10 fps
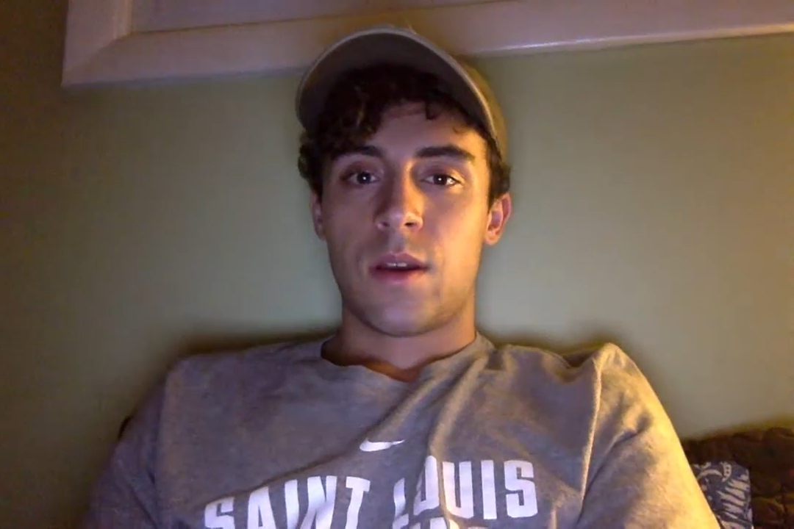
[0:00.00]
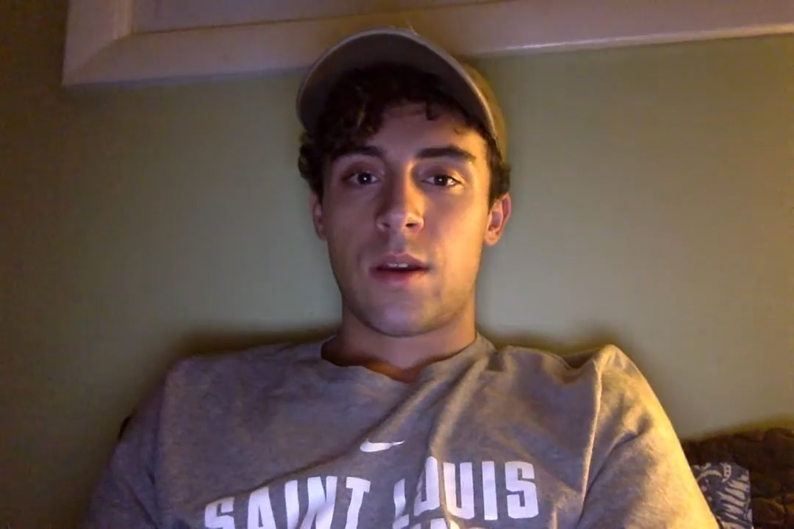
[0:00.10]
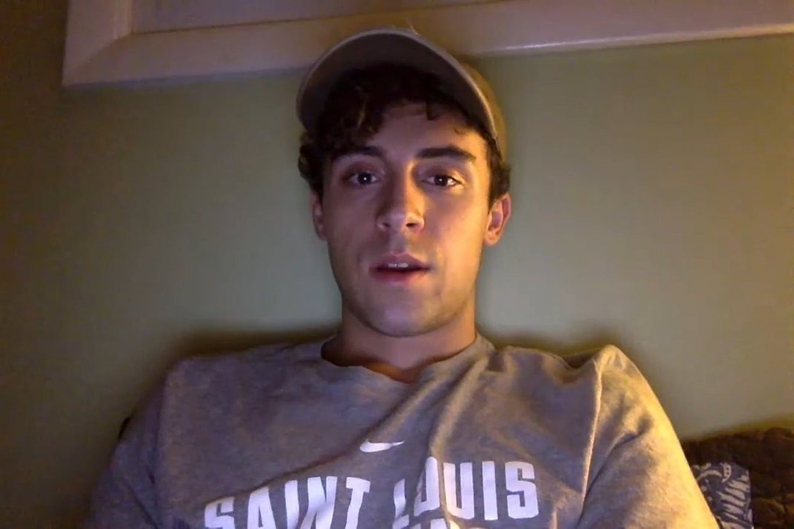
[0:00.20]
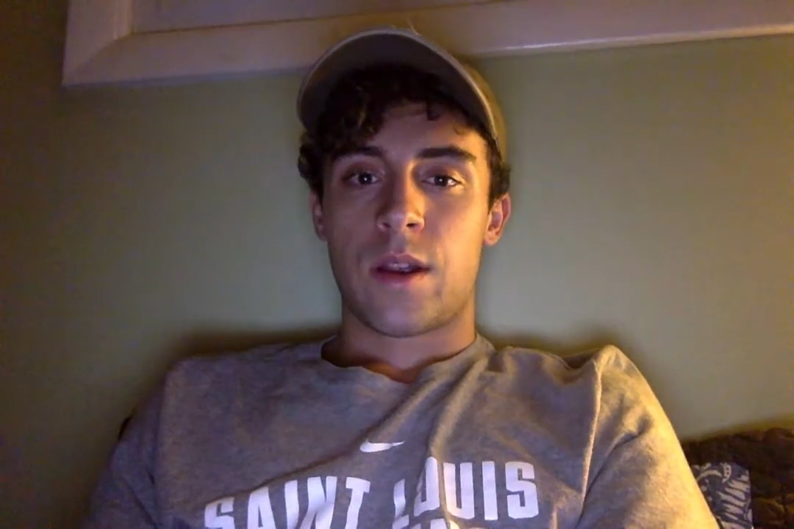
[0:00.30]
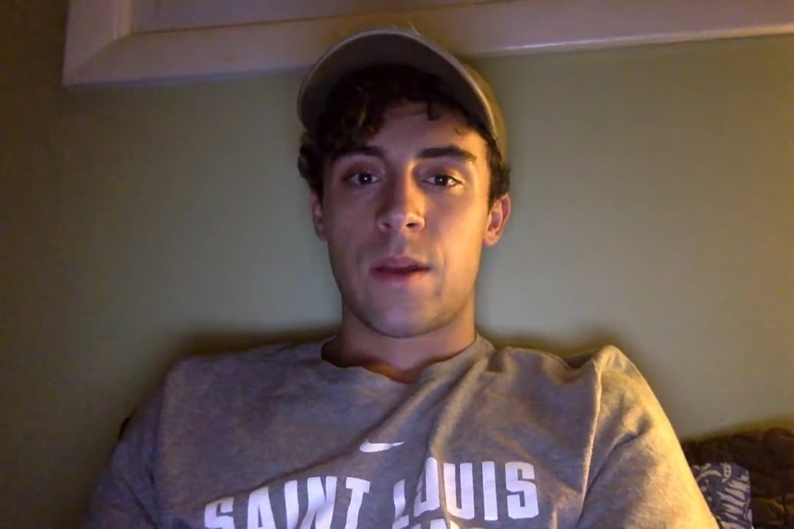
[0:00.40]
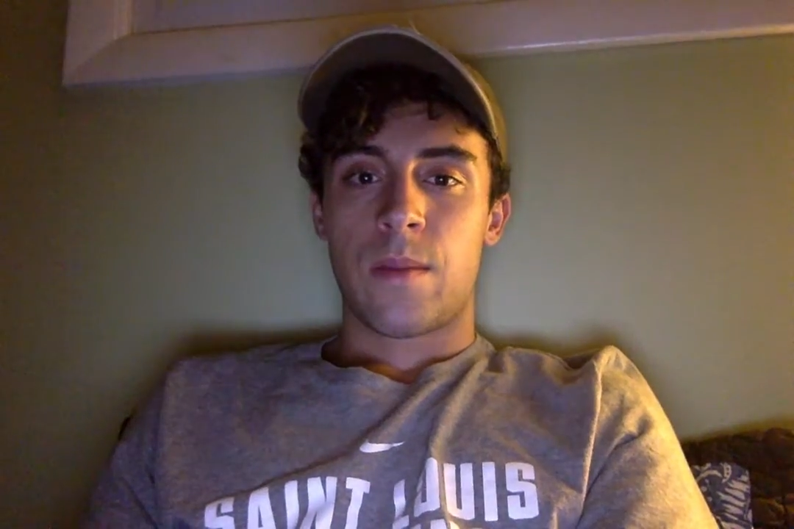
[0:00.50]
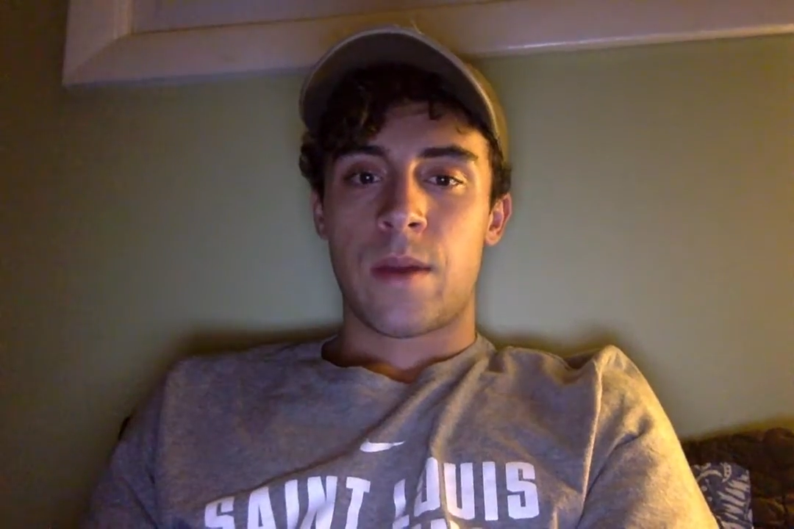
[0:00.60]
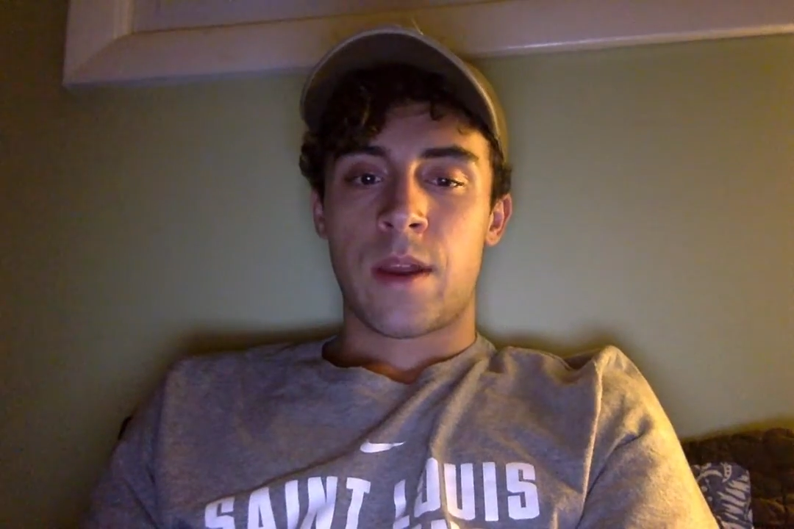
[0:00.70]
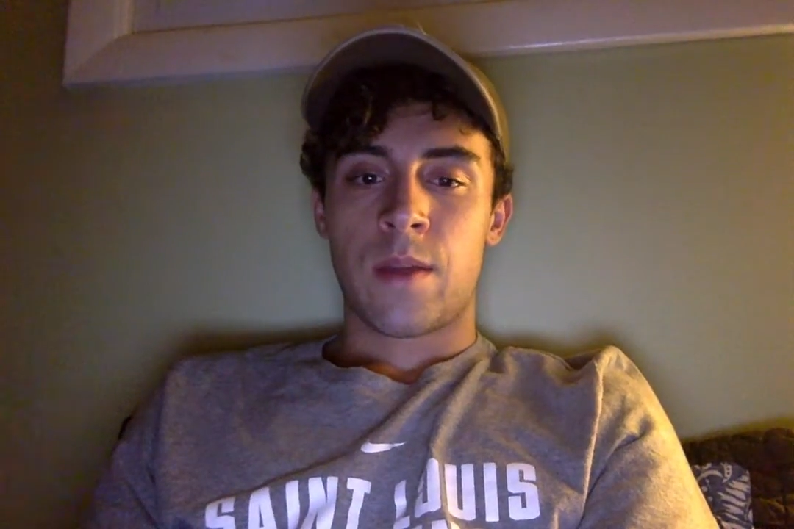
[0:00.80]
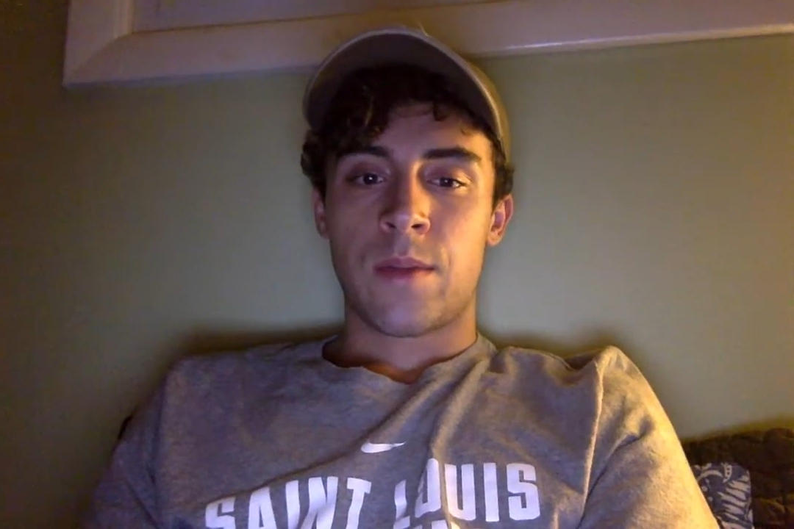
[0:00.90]
All right,
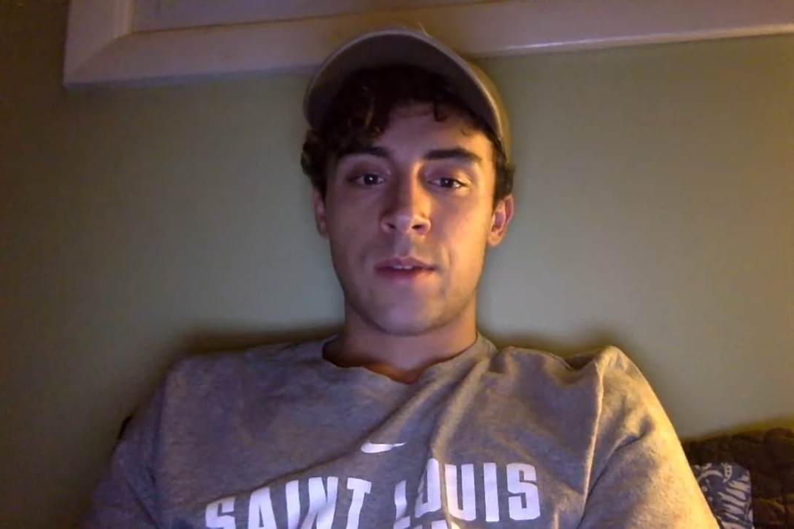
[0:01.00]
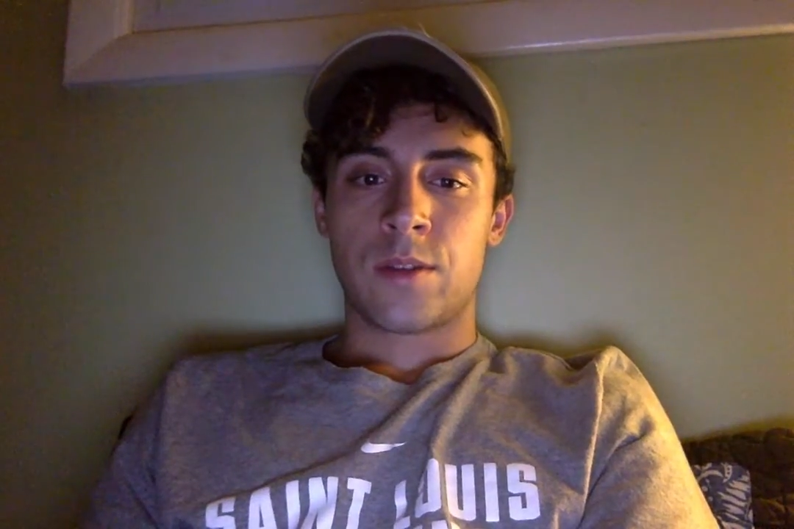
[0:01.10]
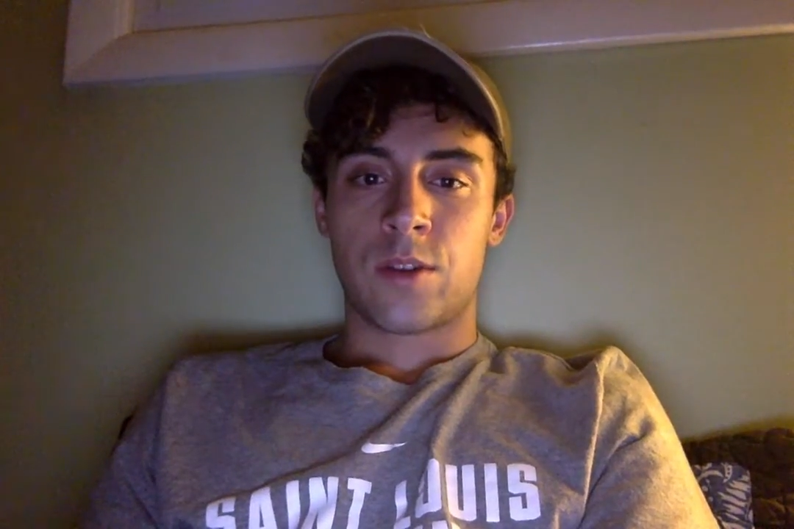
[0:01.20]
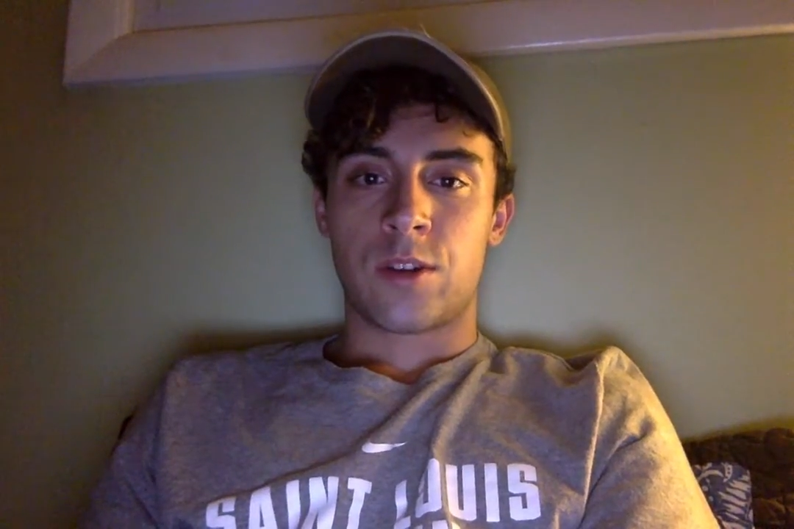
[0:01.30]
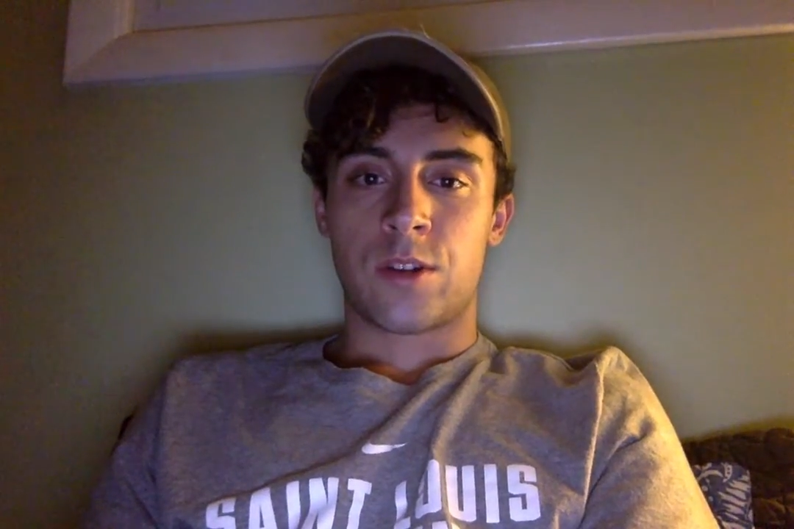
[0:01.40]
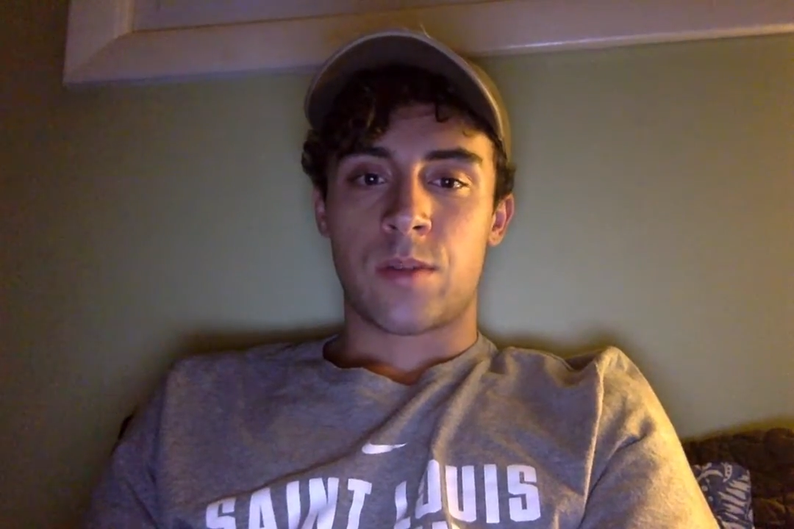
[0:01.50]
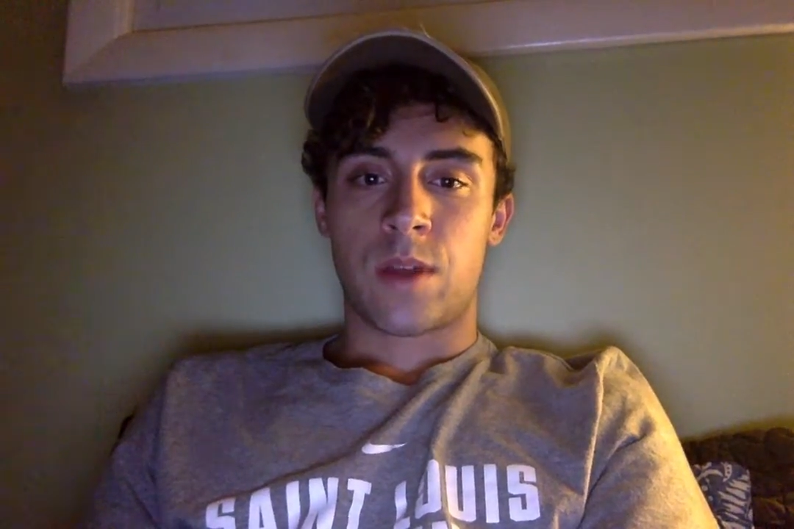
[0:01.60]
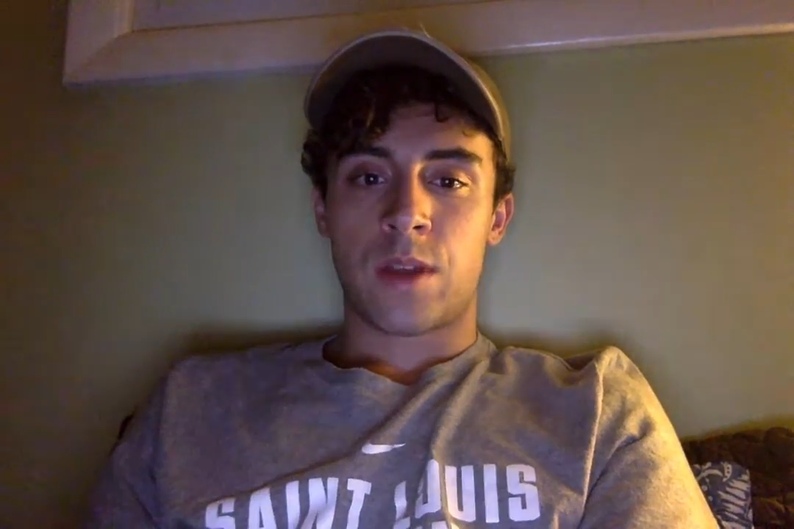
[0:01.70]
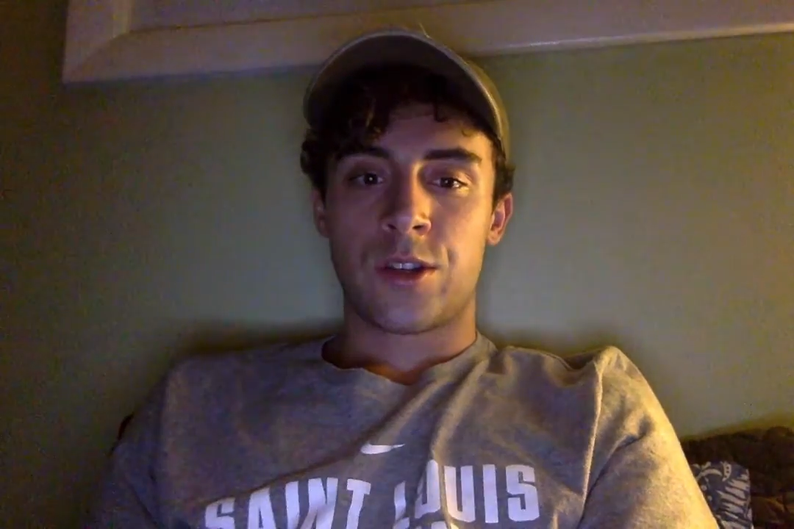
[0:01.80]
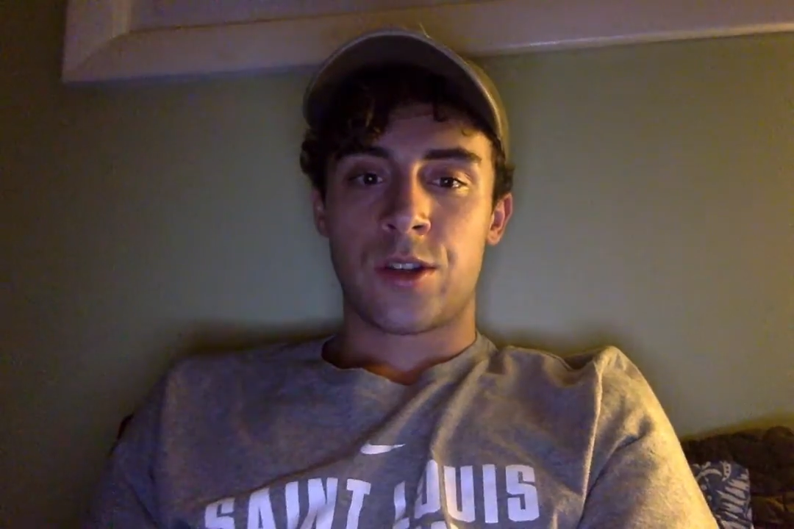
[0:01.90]
my name is Christian
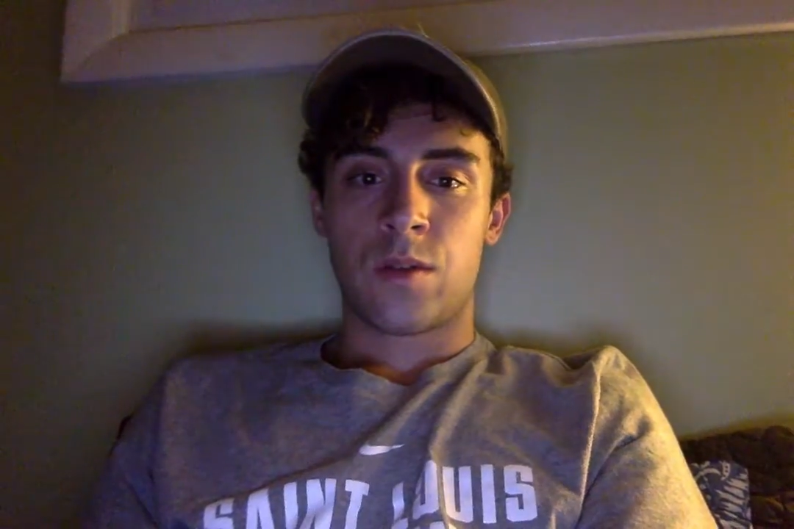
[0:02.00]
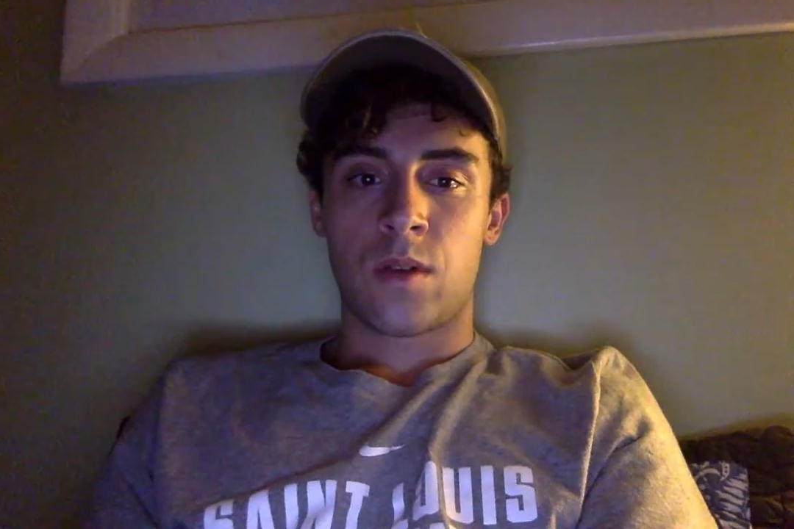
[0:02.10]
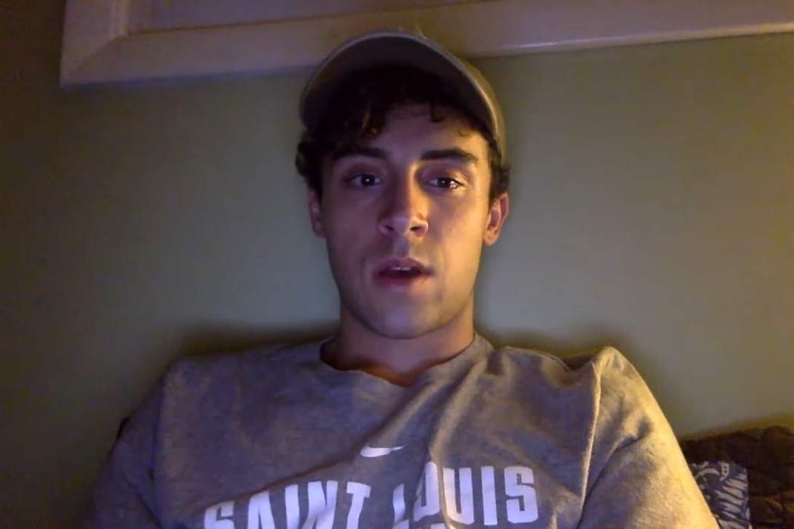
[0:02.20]
Maggio.